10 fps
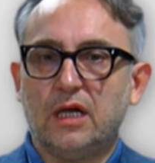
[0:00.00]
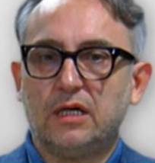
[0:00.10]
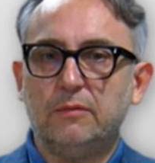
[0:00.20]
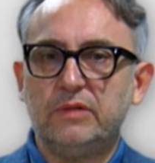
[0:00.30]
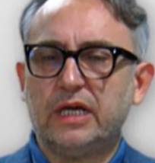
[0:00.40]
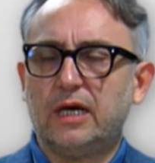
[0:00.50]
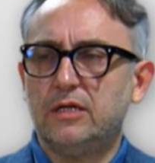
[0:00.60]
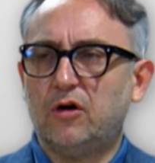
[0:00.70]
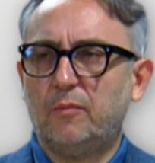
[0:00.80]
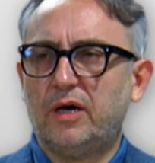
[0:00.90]
Kymlicka
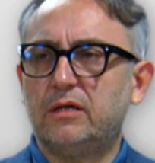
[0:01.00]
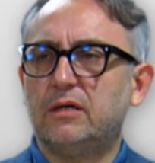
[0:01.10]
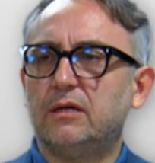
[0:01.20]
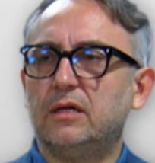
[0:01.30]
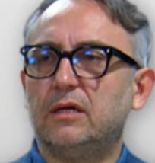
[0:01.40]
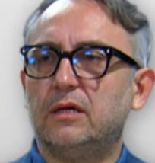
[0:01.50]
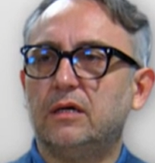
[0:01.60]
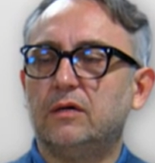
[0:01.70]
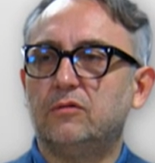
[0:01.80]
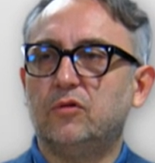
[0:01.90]
and Norman,
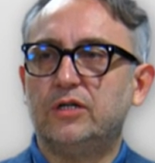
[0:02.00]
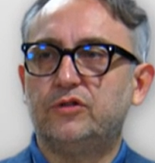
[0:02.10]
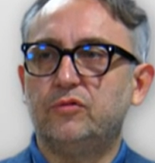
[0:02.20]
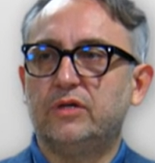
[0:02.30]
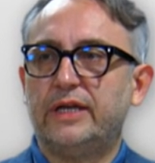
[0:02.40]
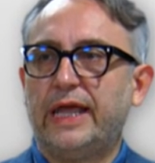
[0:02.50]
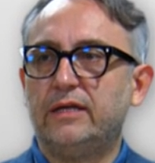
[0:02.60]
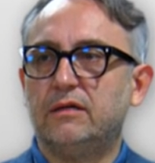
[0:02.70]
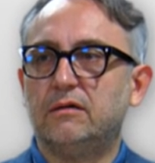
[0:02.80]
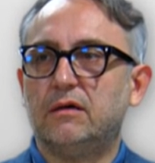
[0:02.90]
uh, who are two
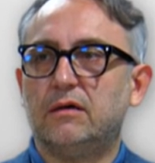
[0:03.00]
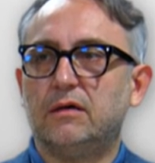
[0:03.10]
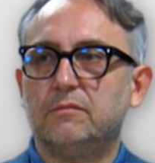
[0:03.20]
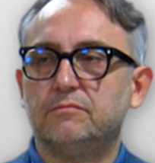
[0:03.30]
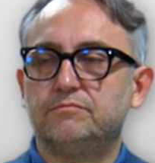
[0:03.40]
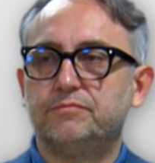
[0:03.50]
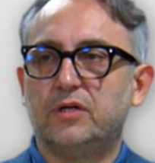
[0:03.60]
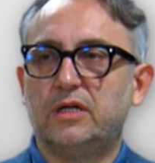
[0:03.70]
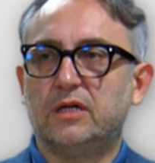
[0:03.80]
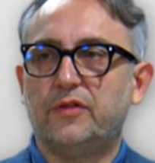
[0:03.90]
Canadian uh,
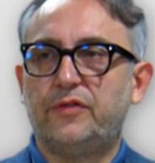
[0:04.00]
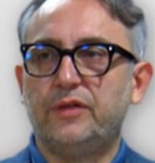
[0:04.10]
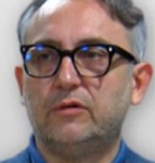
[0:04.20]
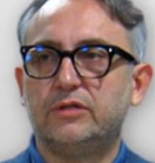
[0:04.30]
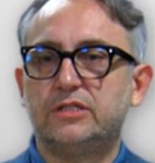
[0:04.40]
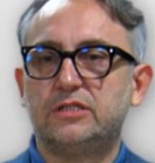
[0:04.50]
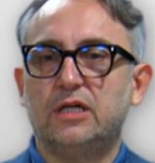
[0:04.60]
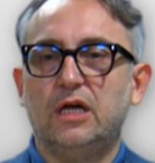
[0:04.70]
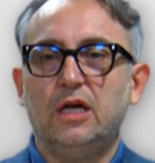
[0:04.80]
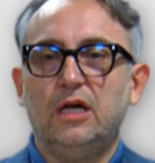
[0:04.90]
political theorists,
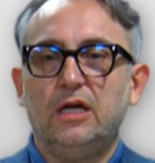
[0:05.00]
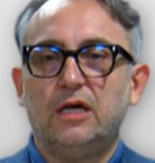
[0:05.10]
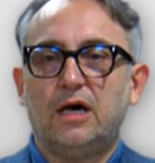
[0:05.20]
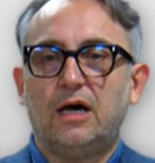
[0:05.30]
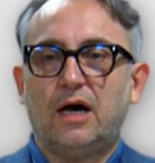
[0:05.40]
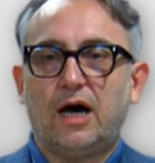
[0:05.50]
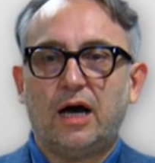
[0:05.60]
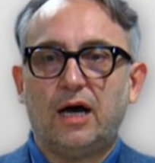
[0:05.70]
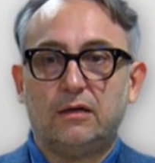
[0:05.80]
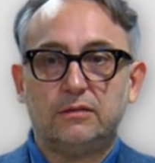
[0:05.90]

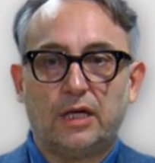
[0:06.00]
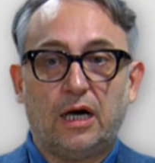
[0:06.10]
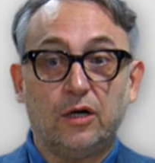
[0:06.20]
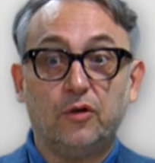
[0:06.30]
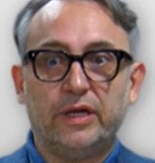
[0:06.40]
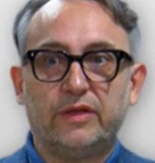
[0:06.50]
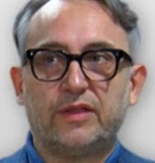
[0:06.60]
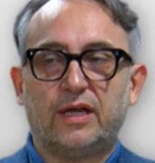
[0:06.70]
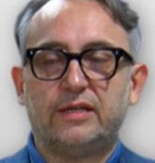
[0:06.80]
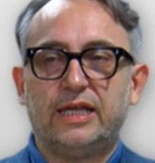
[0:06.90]
are arguing
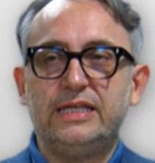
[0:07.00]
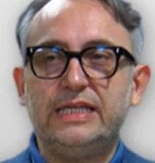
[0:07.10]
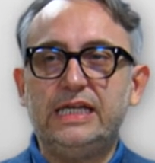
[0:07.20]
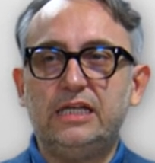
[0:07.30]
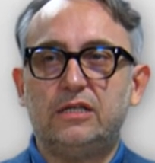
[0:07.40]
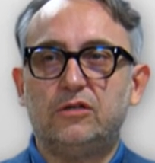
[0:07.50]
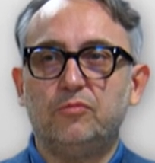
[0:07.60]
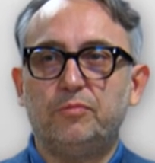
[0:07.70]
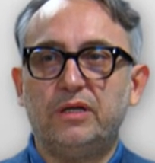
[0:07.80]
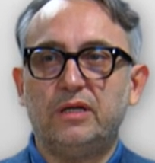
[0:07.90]
that there need
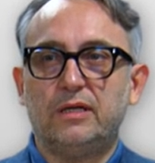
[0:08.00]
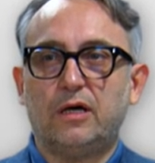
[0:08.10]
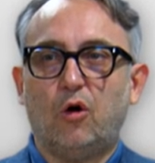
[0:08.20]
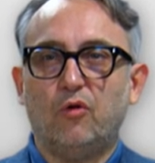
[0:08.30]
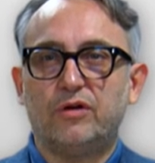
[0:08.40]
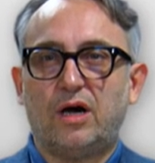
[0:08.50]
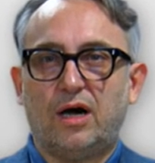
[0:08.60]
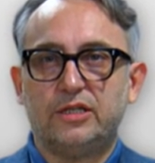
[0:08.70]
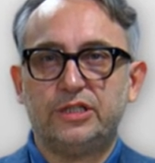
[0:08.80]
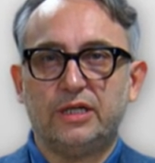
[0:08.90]
to be an
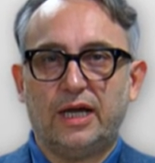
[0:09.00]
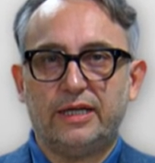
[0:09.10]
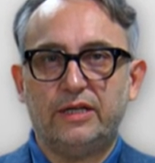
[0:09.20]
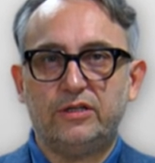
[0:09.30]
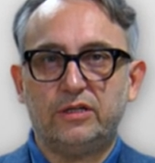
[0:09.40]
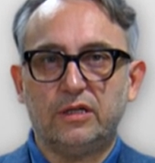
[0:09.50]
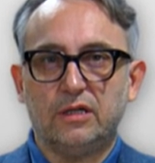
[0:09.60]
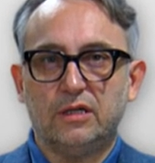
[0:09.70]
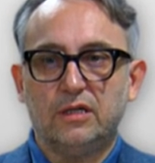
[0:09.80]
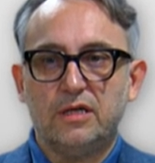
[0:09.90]
overarching identity
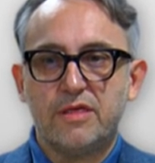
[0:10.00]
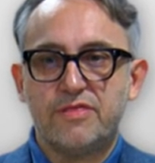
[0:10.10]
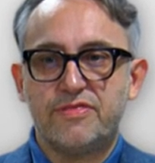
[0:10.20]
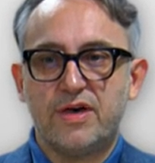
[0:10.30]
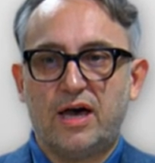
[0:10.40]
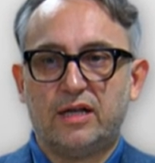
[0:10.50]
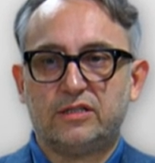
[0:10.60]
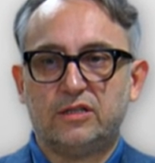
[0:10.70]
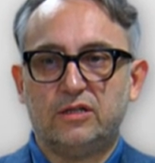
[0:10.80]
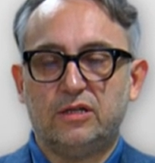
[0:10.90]

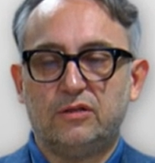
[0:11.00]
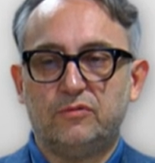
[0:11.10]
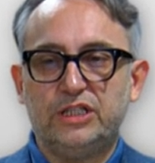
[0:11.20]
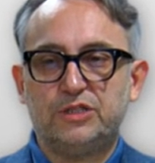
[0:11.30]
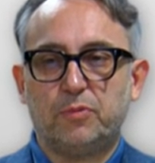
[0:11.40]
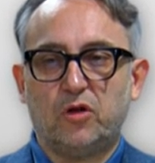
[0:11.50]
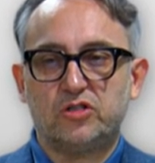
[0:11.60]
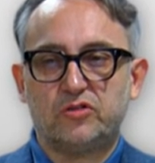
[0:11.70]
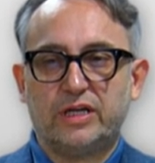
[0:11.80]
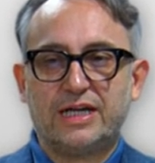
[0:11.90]
that uh,
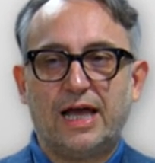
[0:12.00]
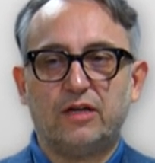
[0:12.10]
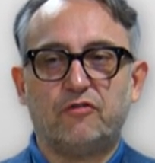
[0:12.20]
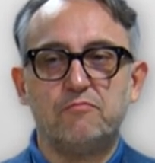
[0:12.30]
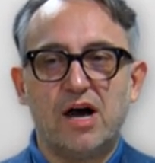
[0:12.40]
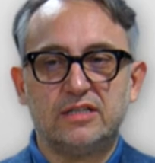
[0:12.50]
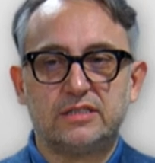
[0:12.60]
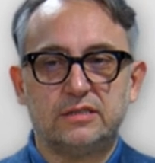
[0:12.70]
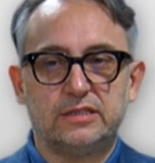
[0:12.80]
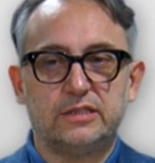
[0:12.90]
responds to a kind of
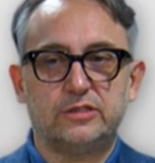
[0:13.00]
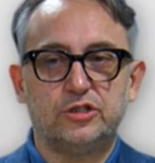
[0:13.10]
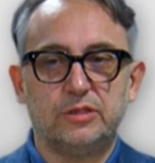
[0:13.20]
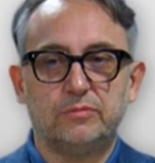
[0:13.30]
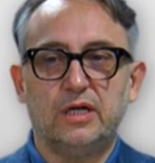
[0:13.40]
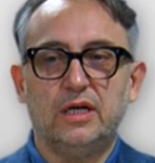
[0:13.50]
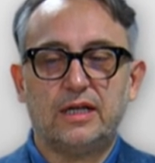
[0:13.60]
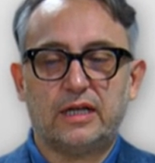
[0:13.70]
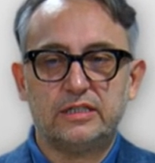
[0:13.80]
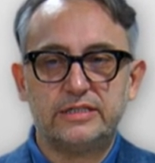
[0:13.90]
master citizenship
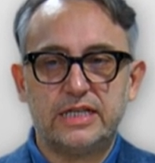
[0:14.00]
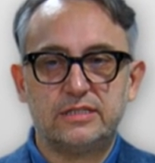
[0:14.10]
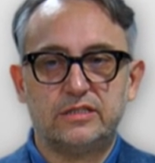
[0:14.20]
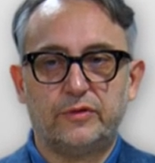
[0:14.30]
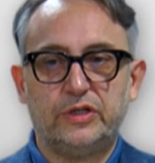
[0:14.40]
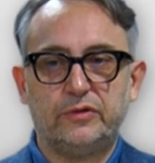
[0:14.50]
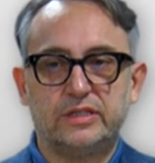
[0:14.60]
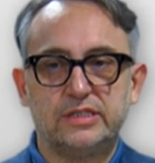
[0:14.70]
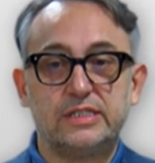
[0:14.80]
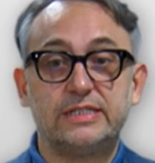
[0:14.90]
that is necessary to
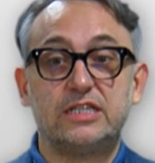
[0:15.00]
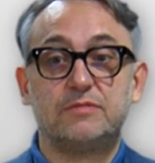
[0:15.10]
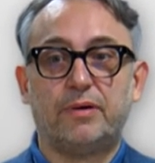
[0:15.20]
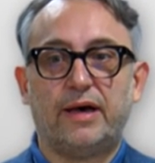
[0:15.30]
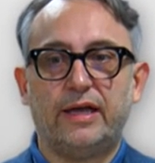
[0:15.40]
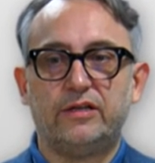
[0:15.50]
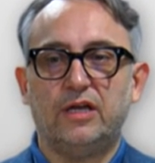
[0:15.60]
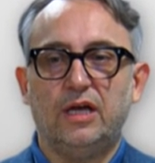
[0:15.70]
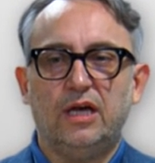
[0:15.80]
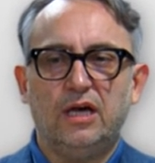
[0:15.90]
exist, despite,
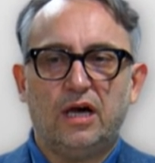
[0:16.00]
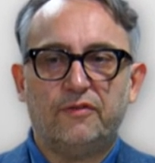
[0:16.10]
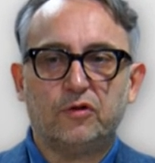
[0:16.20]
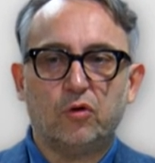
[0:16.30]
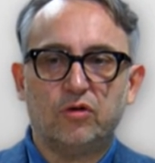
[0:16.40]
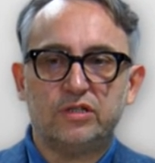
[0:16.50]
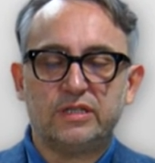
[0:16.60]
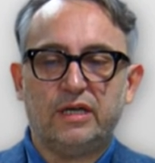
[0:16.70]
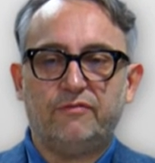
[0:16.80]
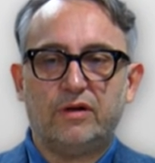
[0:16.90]
of course,
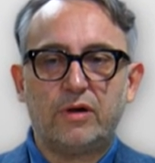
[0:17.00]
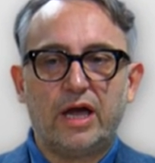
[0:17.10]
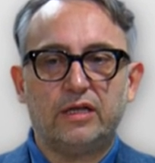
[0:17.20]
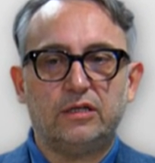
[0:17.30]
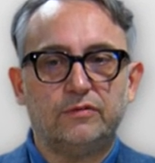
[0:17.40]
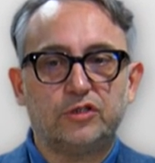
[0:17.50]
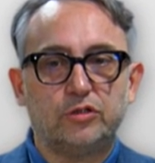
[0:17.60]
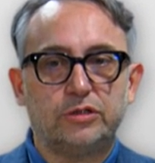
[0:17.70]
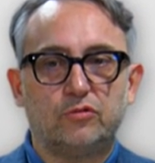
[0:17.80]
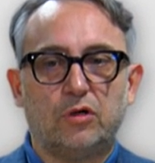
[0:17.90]
a variety of
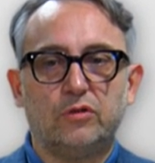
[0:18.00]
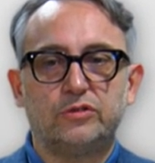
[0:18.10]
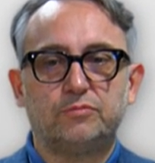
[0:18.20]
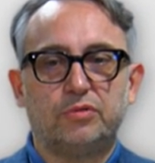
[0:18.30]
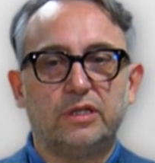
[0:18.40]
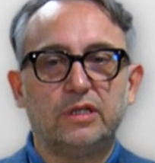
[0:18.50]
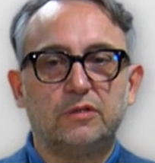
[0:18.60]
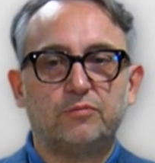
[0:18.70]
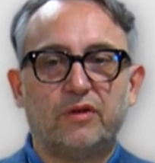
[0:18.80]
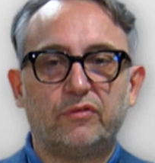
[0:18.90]
social roles,
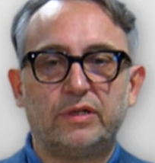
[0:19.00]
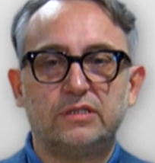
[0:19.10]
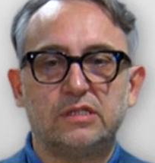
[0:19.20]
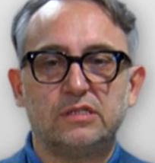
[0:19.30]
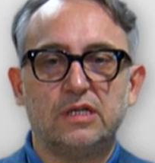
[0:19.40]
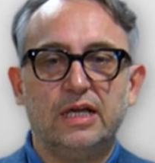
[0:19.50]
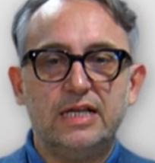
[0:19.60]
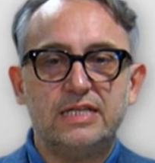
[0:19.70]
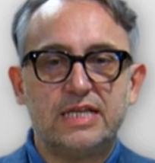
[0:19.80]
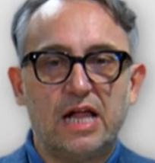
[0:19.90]
political preferences,
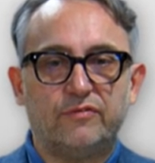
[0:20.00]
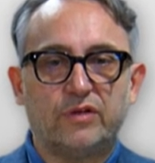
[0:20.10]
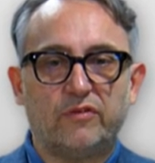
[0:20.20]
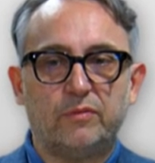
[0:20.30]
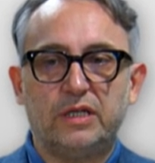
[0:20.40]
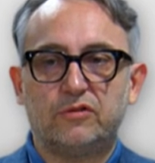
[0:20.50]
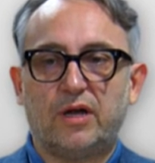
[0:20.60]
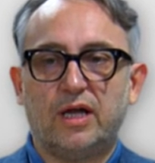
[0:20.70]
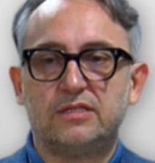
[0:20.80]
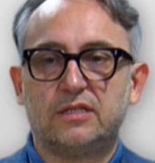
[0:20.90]
self government
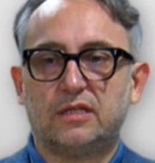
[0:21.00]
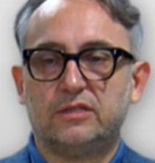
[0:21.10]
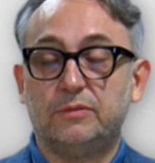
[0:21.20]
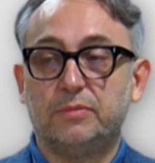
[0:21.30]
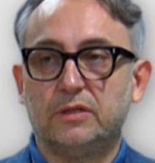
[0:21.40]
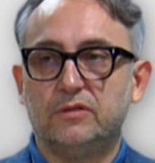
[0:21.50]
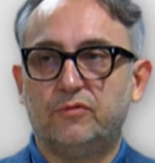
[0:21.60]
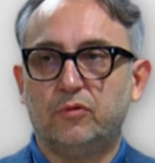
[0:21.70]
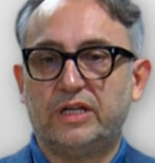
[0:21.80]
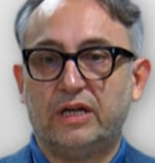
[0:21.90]
rights that are typical
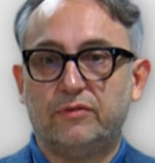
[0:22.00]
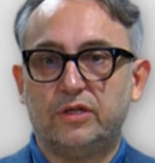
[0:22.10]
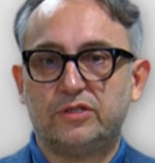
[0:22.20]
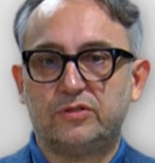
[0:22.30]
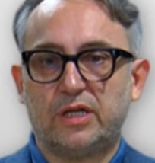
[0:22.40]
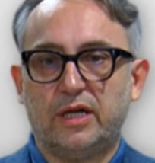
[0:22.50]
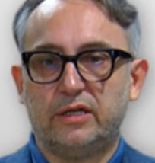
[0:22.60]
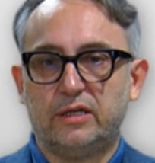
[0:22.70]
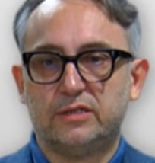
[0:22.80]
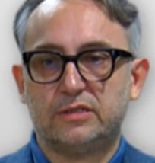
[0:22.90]
for diverse
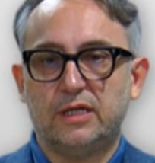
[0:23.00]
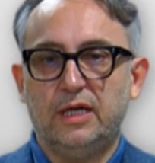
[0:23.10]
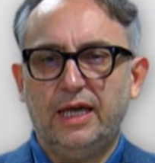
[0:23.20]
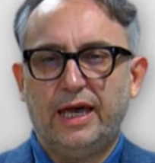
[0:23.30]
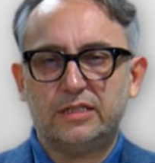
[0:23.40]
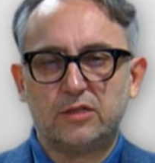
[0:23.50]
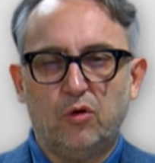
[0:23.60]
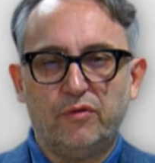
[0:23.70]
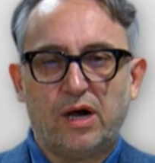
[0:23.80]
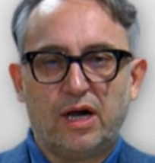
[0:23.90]
societies. And this
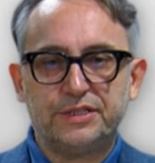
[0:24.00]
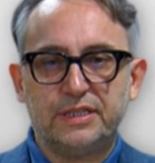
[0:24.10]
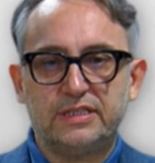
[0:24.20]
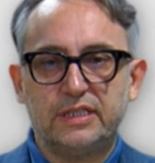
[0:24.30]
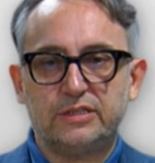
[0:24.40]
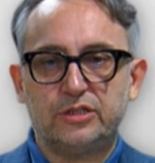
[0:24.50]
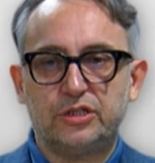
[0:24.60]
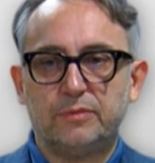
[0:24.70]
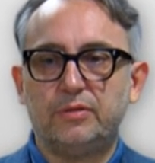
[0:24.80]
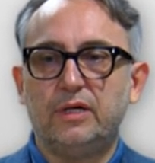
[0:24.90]
overarching citizenship